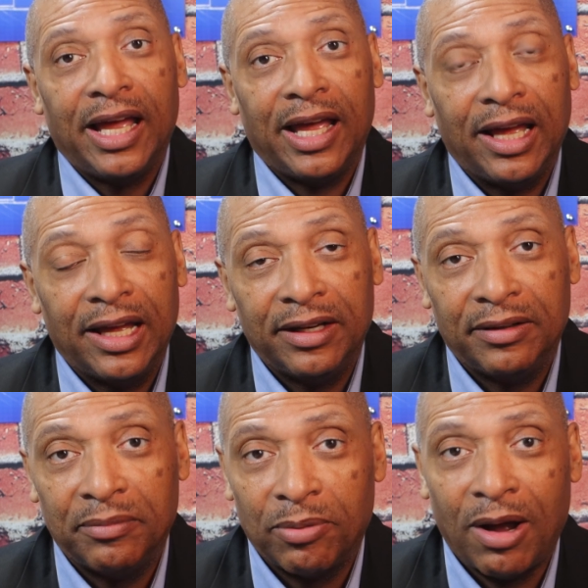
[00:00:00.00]

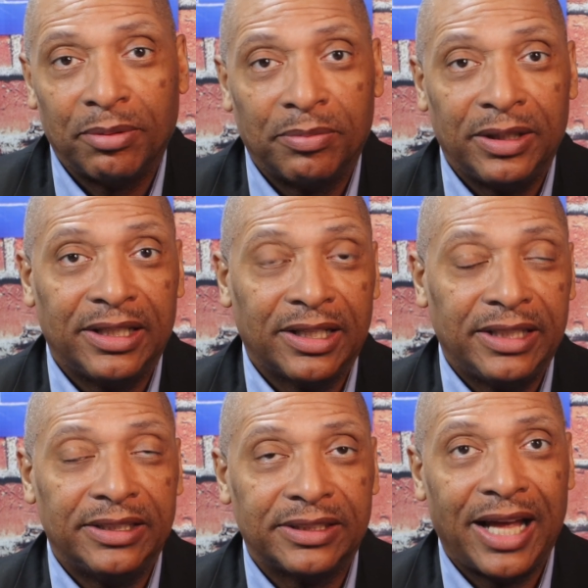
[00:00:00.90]
and probably the
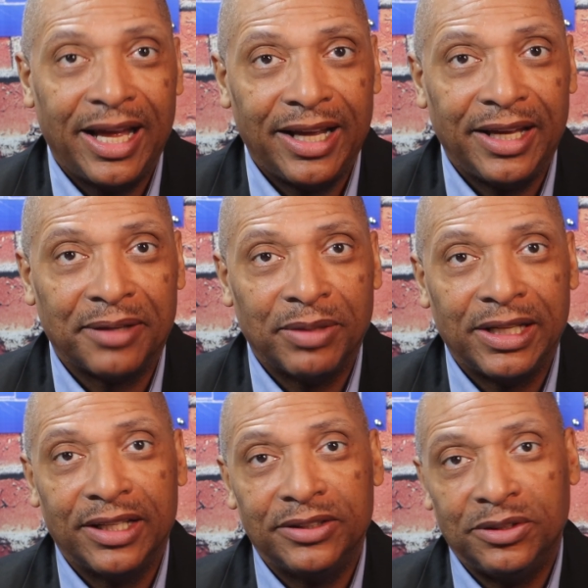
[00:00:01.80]
least headache,
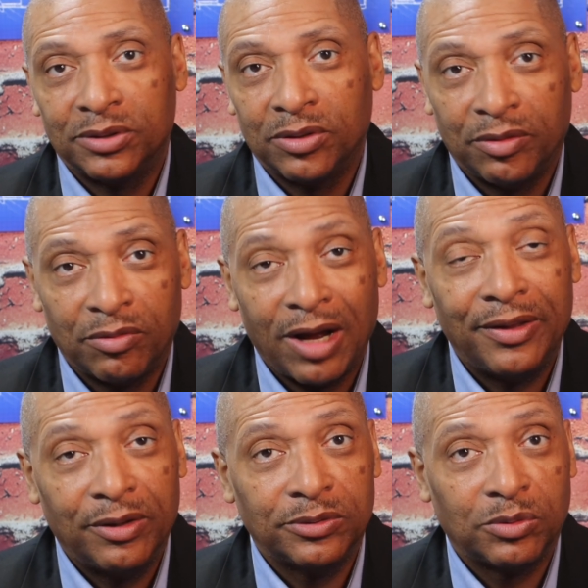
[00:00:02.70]
because you sort of
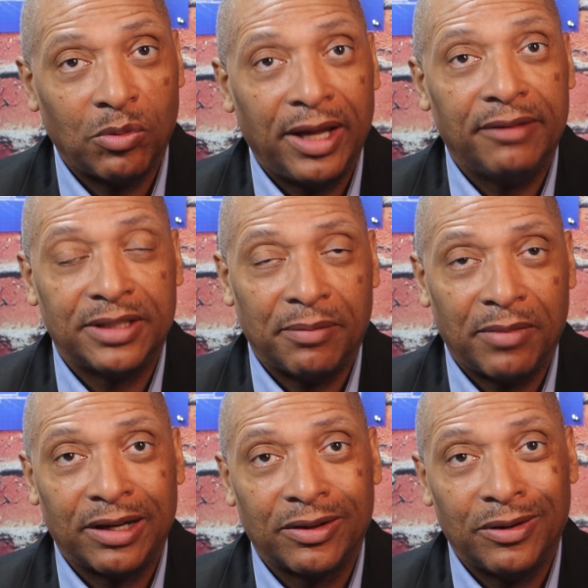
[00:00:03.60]
ride those waves that
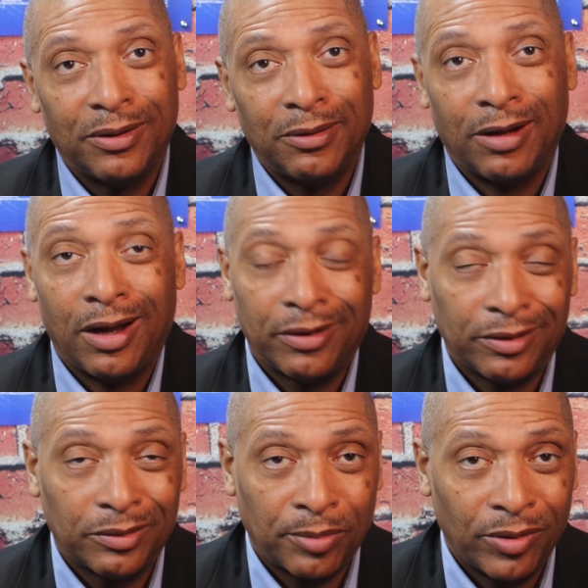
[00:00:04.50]
might occur,
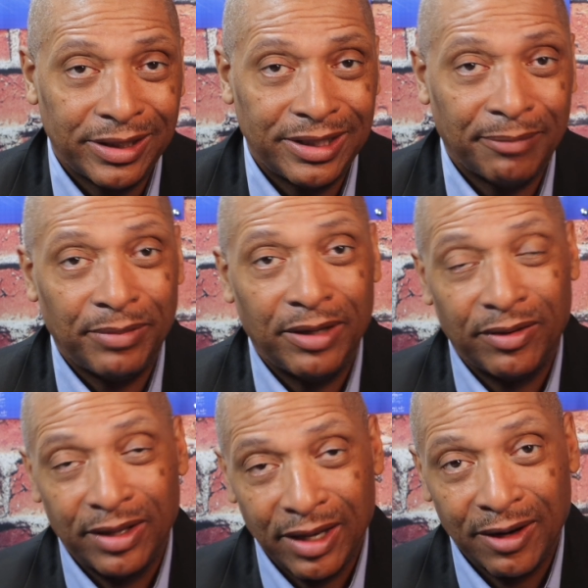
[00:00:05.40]
100-point dip
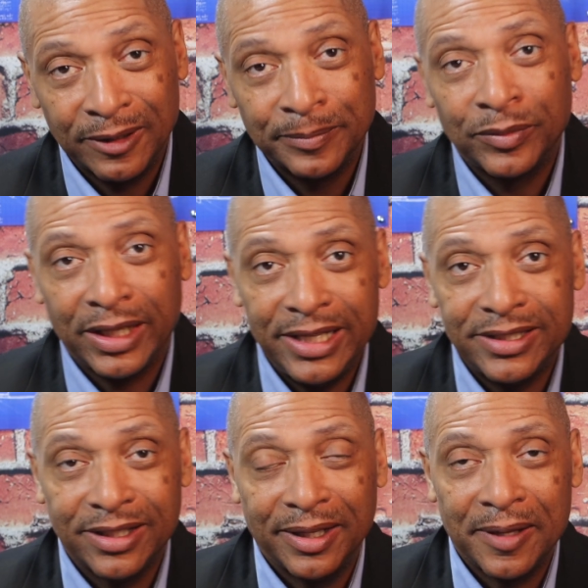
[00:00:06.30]
here or there,
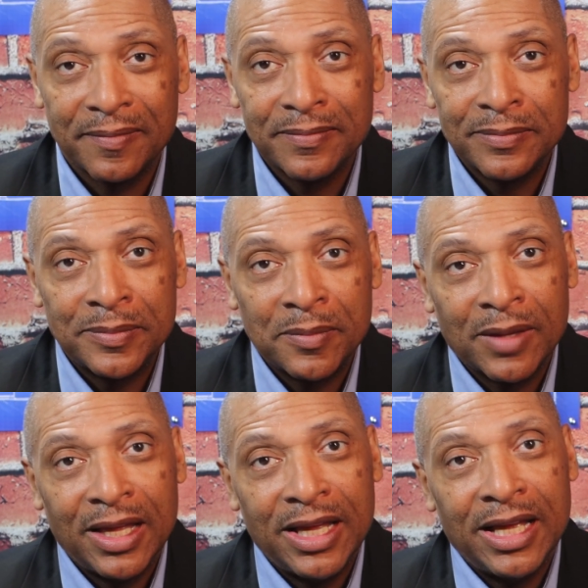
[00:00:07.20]
easily.
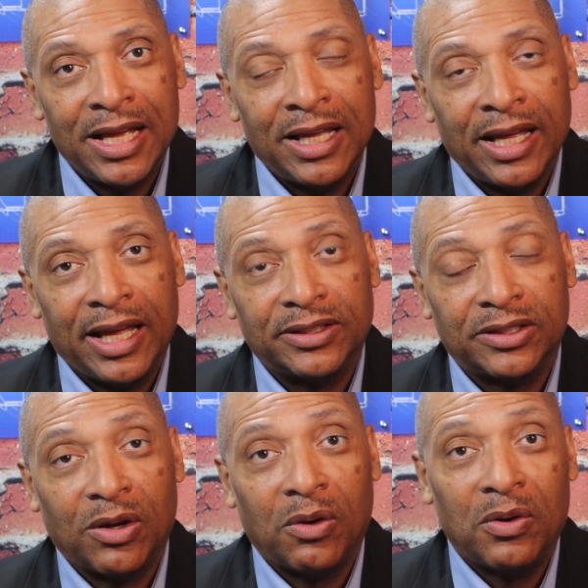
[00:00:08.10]
And
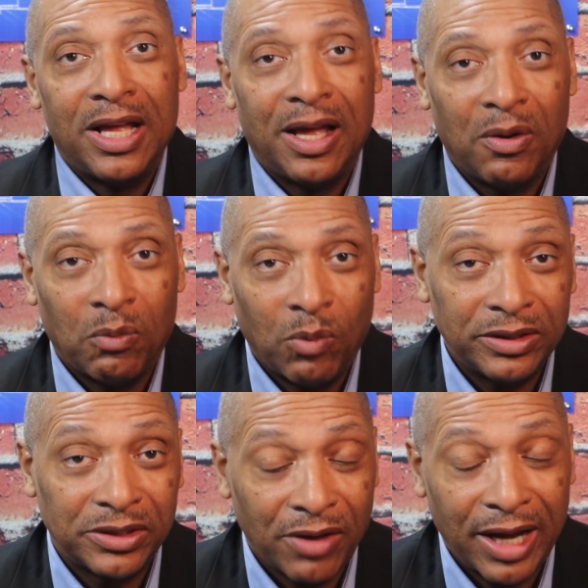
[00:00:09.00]
so
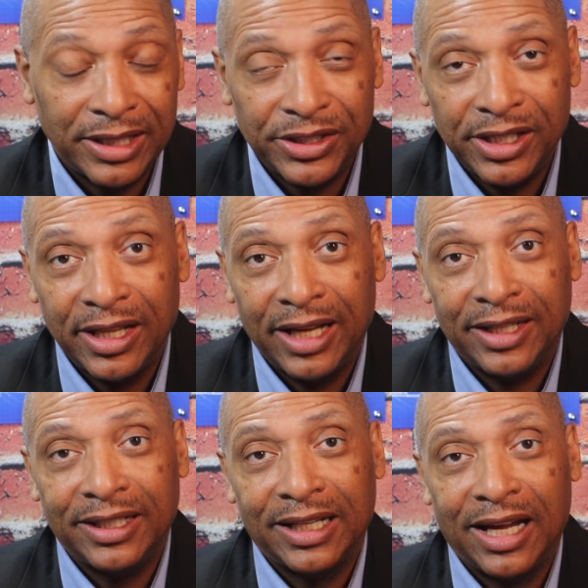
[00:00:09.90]
one strategy that
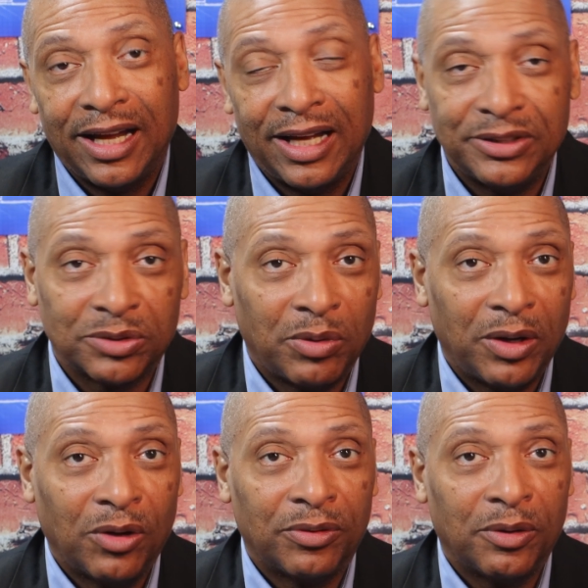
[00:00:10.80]
I just
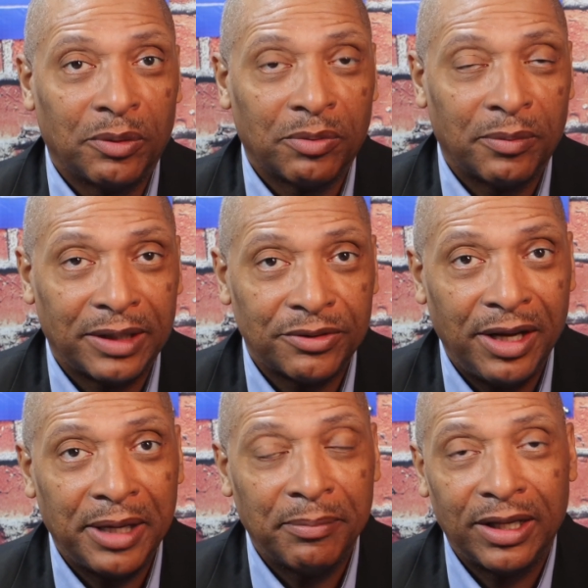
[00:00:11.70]
went over with one of my
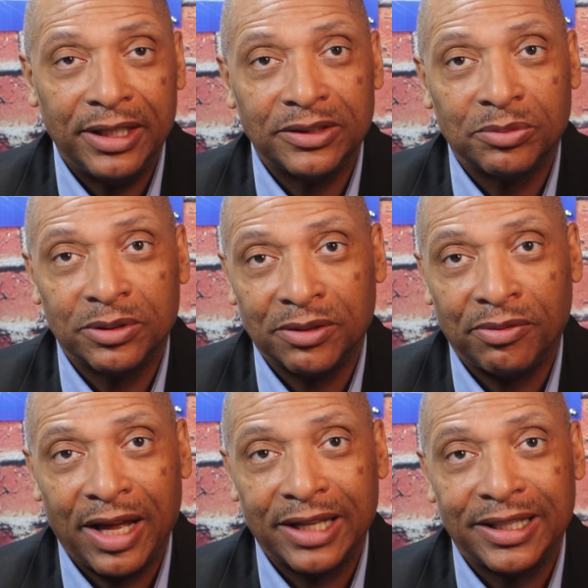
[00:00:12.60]
trading buddies was the
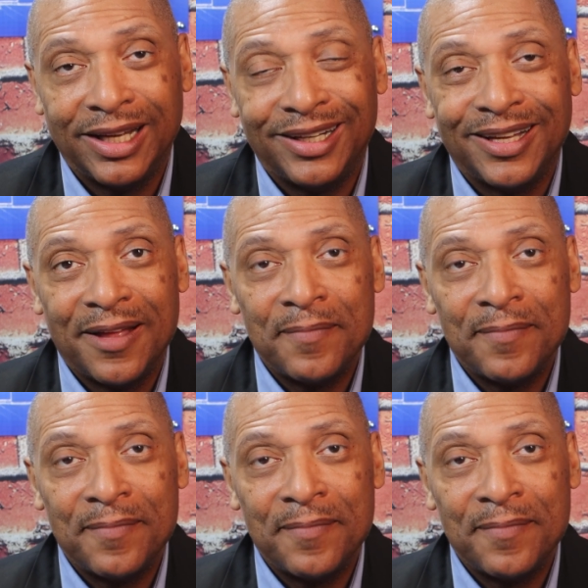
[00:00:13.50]
fact that